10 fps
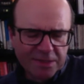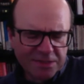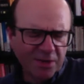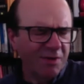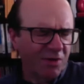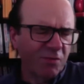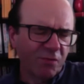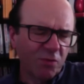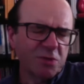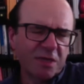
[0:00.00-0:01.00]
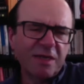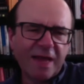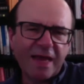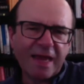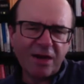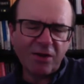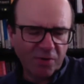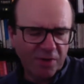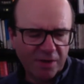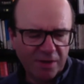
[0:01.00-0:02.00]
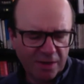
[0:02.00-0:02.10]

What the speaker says: So it falls into that category.